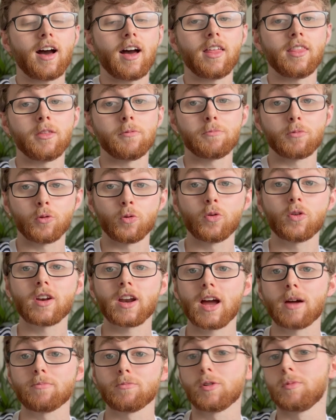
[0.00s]
the
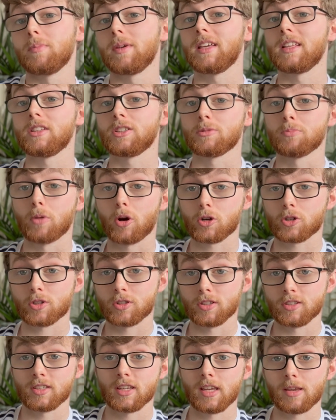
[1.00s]
program remains much
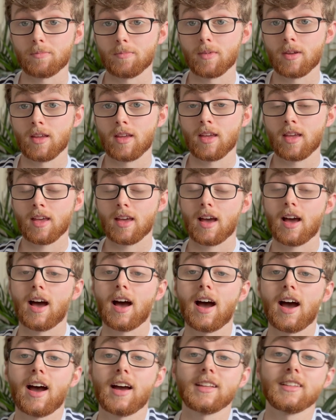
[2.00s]
the same,
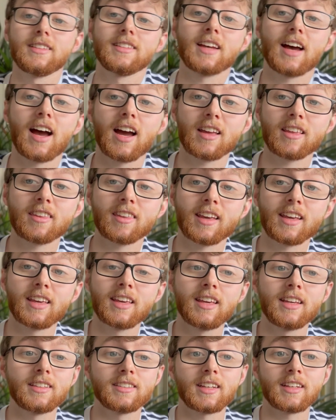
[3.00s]
and I
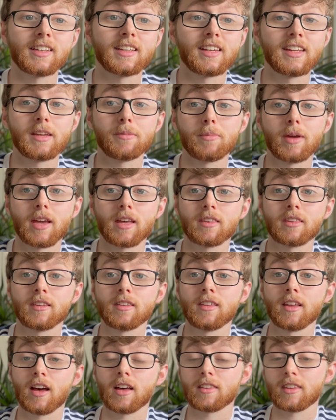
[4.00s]
think it's a great
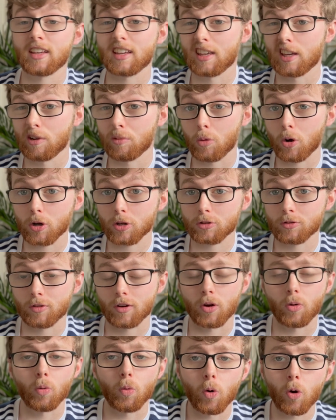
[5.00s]
method. I think it works for
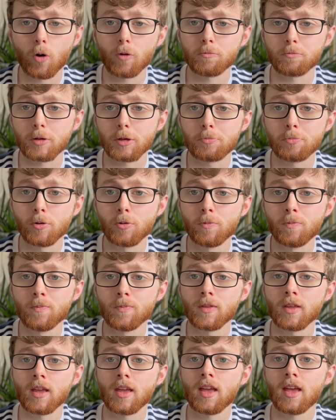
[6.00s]
a lot of people,
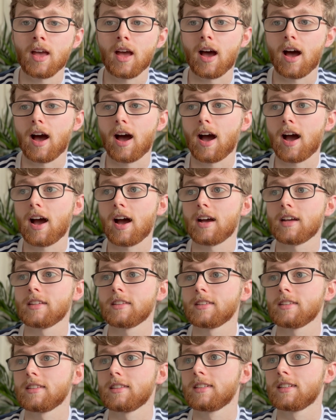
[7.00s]

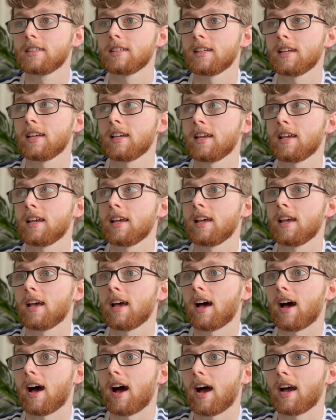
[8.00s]
and
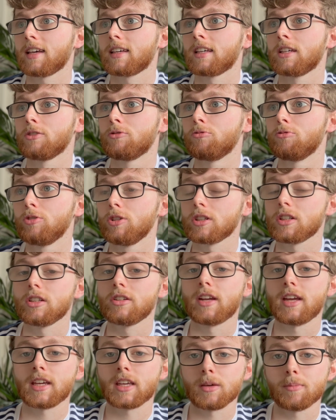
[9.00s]
I could really
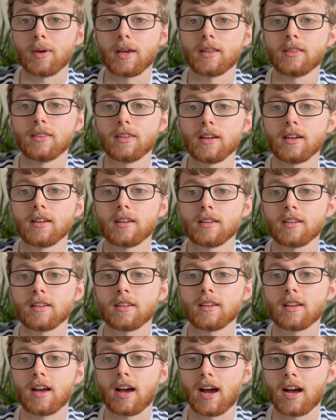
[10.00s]
recommend it
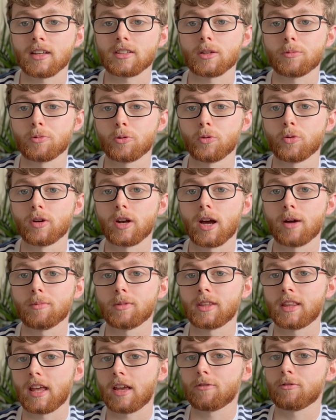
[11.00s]
as a program.
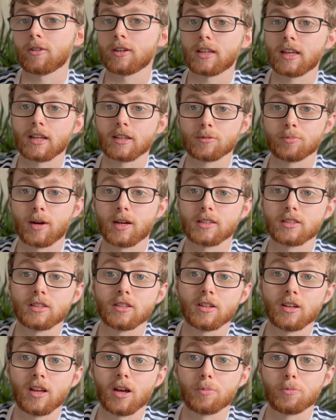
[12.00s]
It definitely gets my
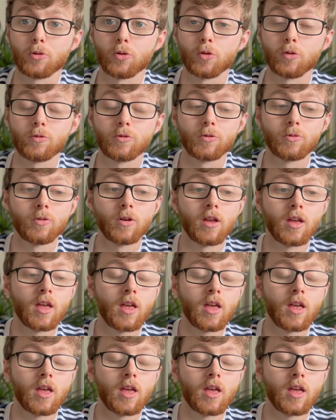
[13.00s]
seal of approval.